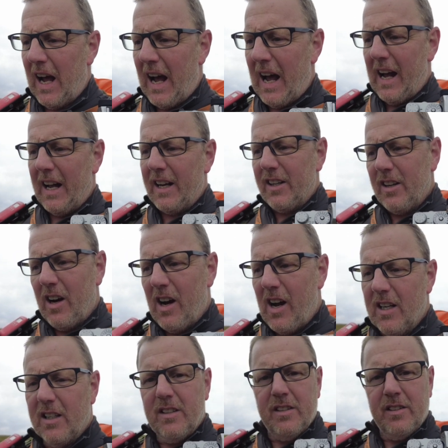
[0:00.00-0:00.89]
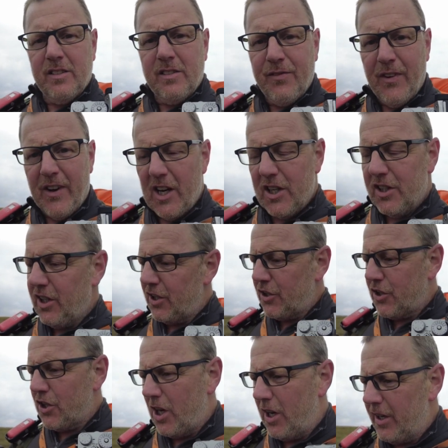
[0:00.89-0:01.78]
and I finished
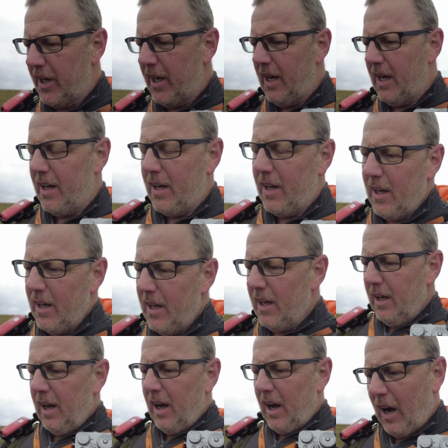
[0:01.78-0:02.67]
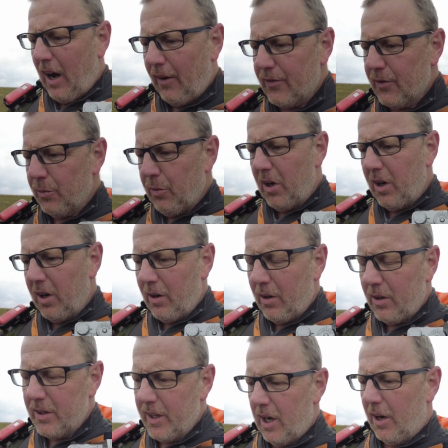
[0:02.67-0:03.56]
this journey after a
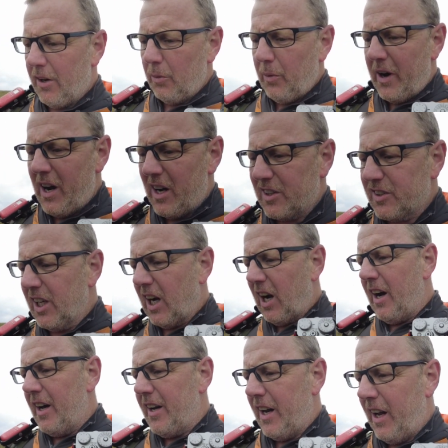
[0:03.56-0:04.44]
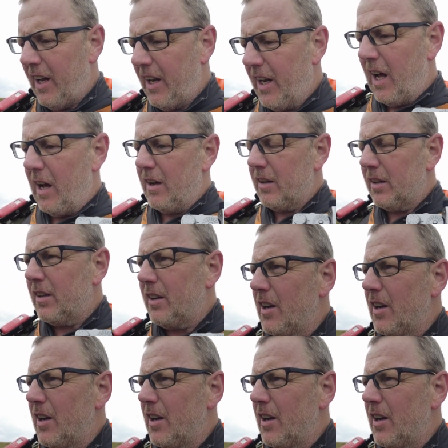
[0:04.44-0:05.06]
while, you know, the way I started it in that